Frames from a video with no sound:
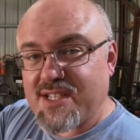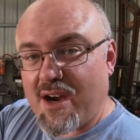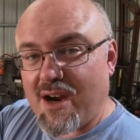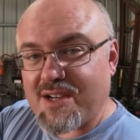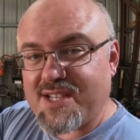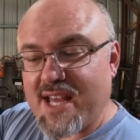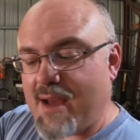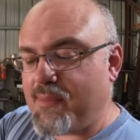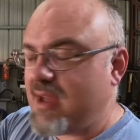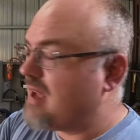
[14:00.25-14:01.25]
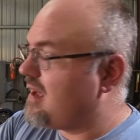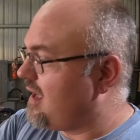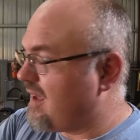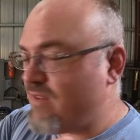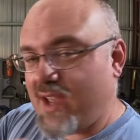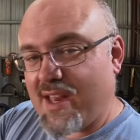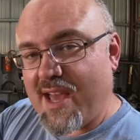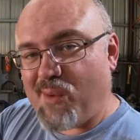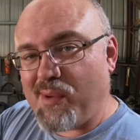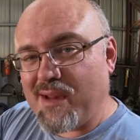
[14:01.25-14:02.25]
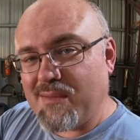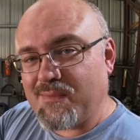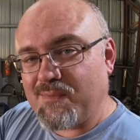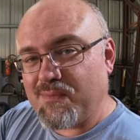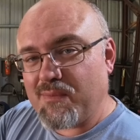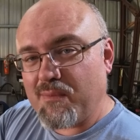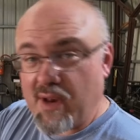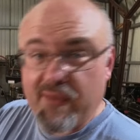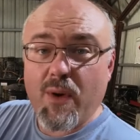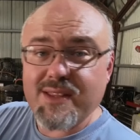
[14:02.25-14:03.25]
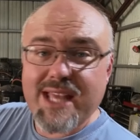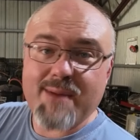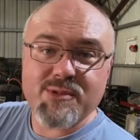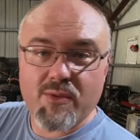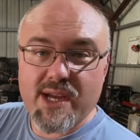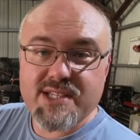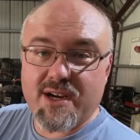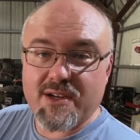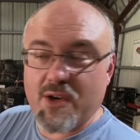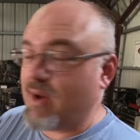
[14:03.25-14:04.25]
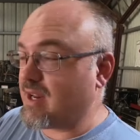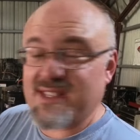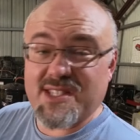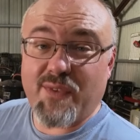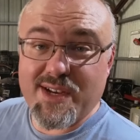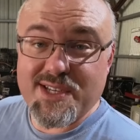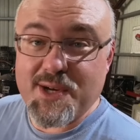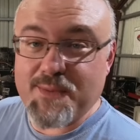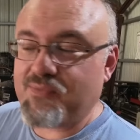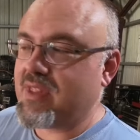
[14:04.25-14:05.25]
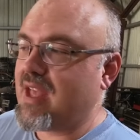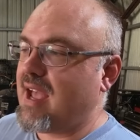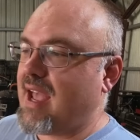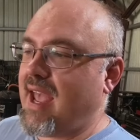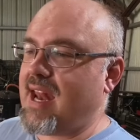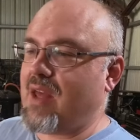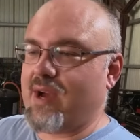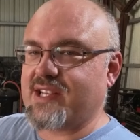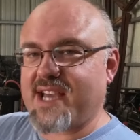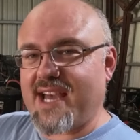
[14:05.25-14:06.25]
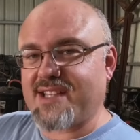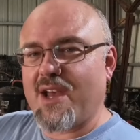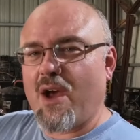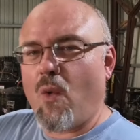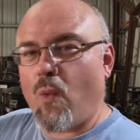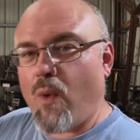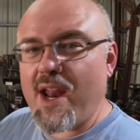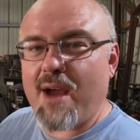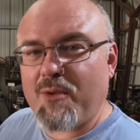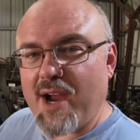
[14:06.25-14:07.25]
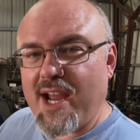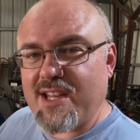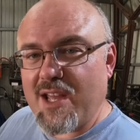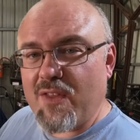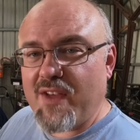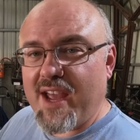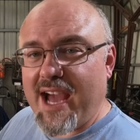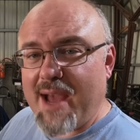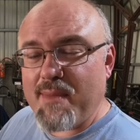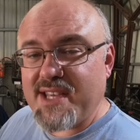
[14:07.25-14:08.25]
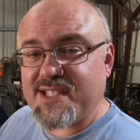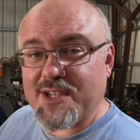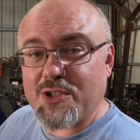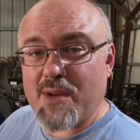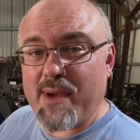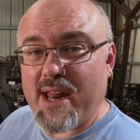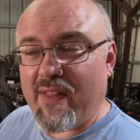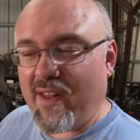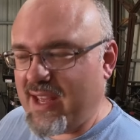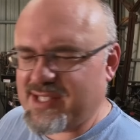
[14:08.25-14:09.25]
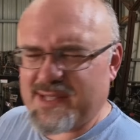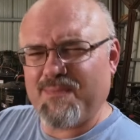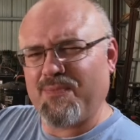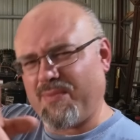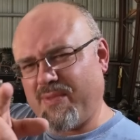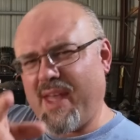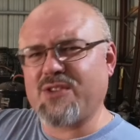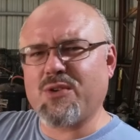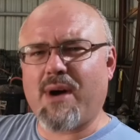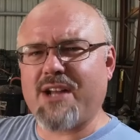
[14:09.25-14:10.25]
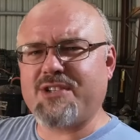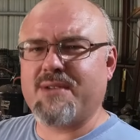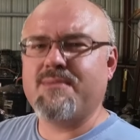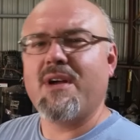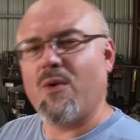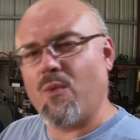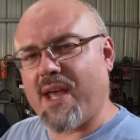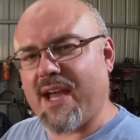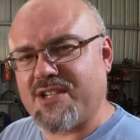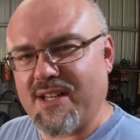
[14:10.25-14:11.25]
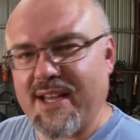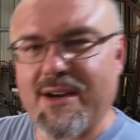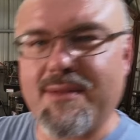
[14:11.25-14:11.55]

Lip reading: car setup if you can help it. But if you want the absolute race car, do it, because it's fun too. Anyways, guys, what upgrade do you think I missed that should have been on the list? Thanks for watching. We'll catch you later.